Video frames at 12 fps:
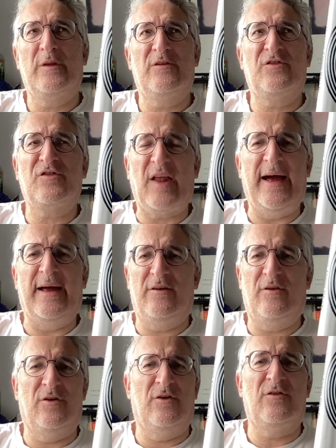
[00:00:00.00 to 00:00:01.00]

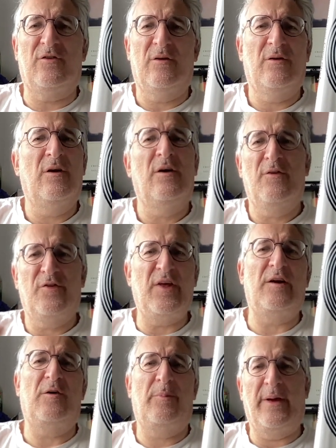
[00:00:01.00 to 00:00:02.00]
standard
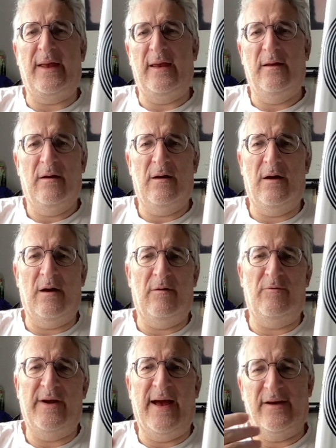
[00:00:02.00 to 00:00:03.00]
therapy uh,
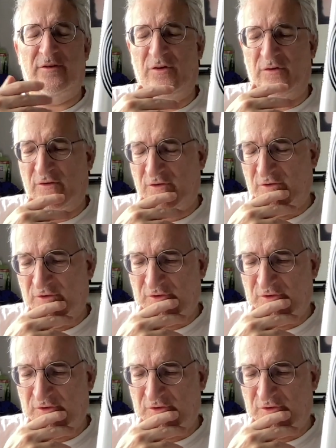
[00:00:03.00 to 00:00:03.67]
reactions.